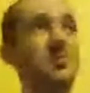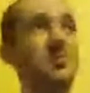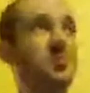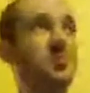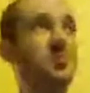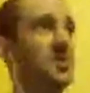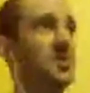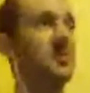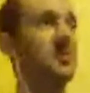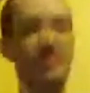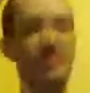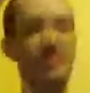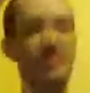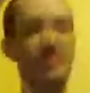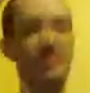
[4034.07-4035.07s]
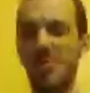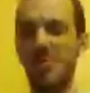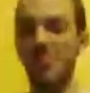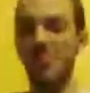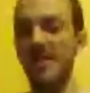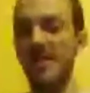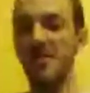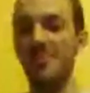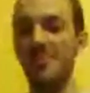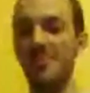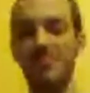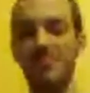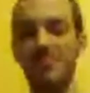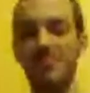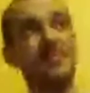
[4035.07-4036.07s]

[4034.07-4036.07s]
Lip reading: as you can see, he's kind of like holding it up.